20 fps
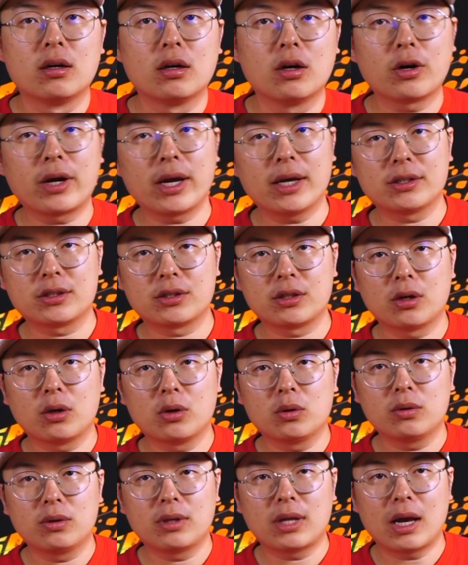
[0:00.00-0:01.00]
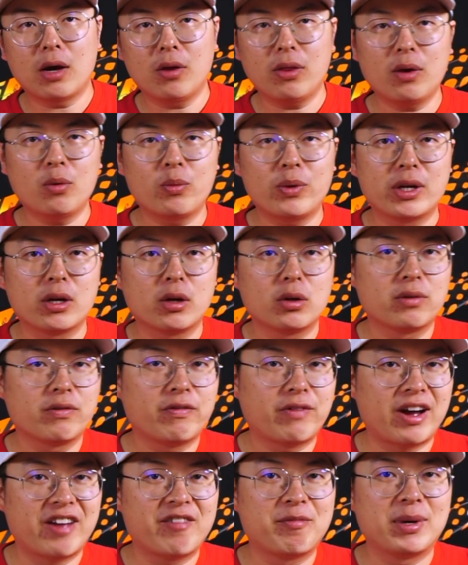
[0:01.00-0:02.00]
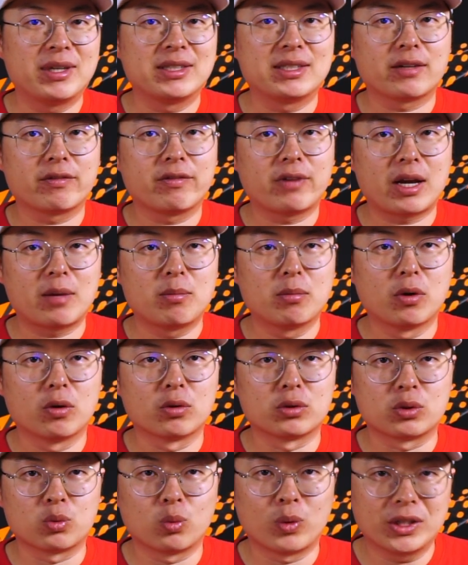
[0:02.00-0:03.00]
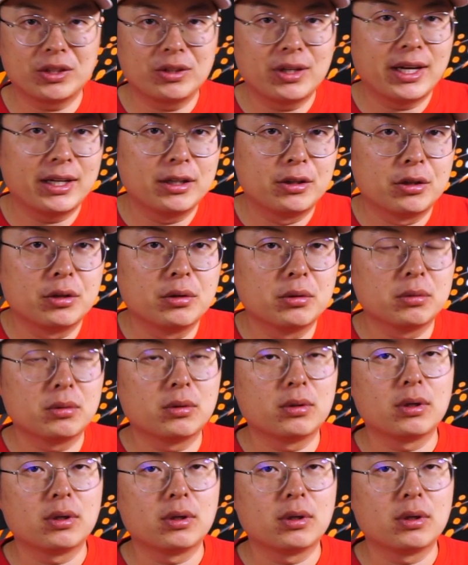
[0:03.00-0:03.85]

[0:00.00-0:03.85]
Okay, so now that we know the five basic flight modes, what do they do?